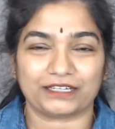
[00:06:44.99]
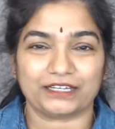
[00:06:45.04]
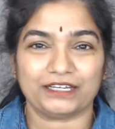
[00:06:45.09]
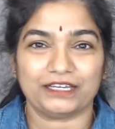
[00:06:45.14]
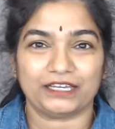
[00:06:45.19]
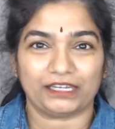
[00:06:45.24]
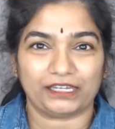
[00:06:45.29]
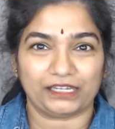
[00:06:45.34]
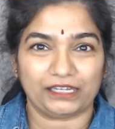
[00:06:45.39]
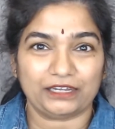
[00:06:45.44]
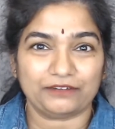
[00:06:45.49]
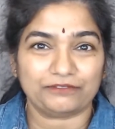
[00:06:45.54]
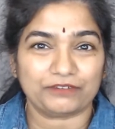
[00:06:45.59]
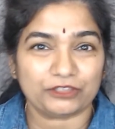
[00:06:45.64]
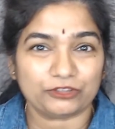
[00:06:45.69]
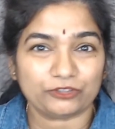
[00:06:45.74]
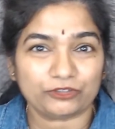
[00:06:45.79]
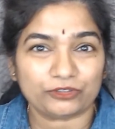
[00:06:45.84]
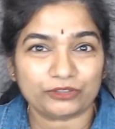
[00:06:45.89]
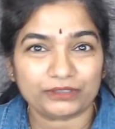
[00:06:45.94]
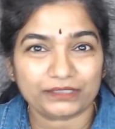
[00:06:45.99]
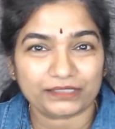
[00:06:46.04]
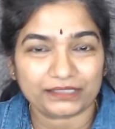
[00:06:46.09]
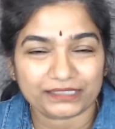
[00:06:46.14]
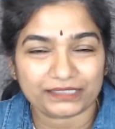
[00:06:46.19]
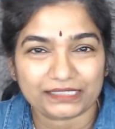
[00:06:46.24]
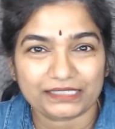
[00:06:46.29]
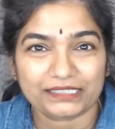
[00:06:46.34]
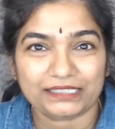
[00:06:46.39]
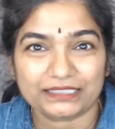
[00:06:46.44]
even though
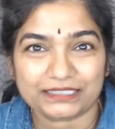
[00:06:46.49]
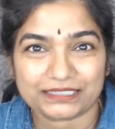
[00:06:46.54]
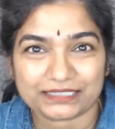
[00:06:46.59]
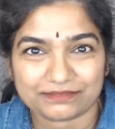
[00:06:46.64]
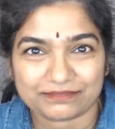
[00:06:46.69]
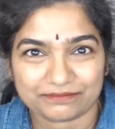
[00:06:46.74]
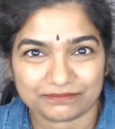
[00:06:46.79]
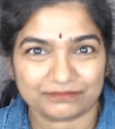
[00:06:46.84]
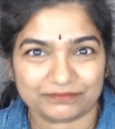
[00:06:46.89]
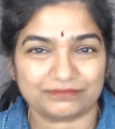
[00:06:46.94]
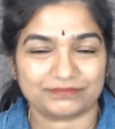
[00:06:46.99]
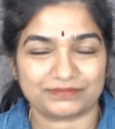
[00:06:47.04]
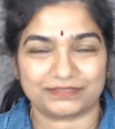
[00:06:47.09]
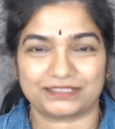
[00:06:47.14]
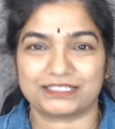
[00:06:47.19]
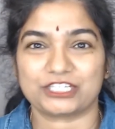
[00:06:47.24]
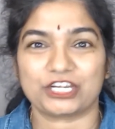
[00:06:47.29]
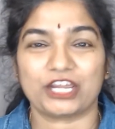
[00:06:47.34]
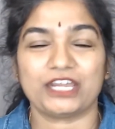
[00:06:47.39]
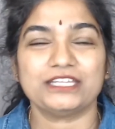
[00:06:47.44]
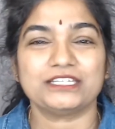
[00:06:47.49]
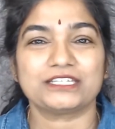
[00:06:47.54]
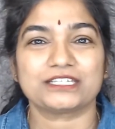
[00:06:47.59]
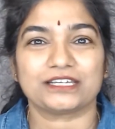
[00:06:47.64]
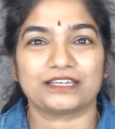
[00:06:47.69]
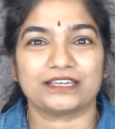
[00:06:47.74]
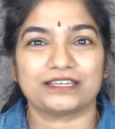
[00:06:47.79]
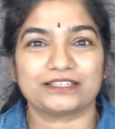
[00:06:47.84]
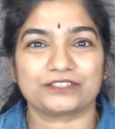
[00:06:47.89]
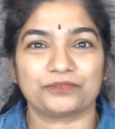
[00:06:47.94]
he changed
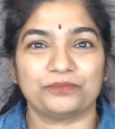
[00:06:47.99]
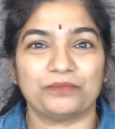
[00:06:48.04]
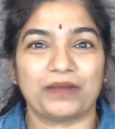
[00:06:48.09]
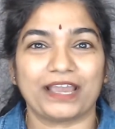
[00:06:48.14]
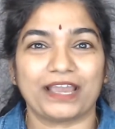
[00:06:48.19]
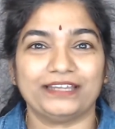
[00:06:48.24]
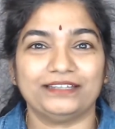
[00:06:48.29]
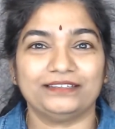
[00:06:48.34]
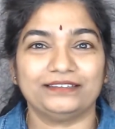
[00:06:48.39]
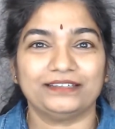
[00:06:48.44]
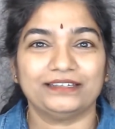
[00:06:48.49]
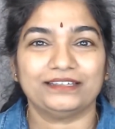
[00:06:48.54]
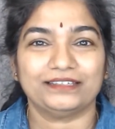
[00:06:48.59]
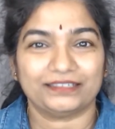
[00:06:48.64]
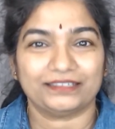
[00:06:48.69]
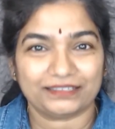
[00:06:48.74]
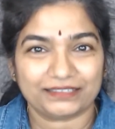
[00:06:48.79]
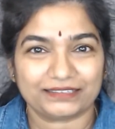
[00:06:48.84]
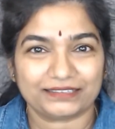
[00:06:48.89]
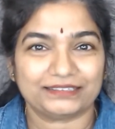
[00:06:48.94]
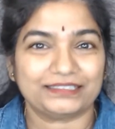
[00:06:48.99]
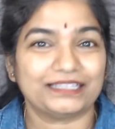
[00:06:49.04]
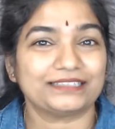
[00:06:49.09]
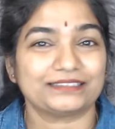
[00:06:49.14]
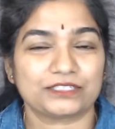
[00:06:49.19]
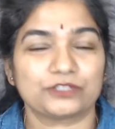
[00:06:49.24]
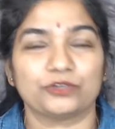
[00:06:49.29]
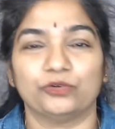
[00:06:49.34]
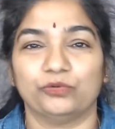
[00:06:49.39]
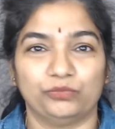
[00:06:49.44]
his mind. That's
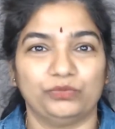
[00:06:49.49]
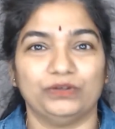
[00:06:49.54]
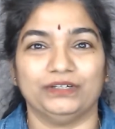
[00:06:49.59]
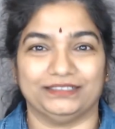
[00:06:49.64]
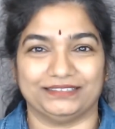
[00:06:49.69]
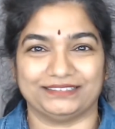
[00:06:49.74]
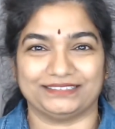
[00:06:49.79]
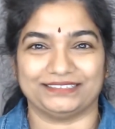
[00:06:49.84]
worth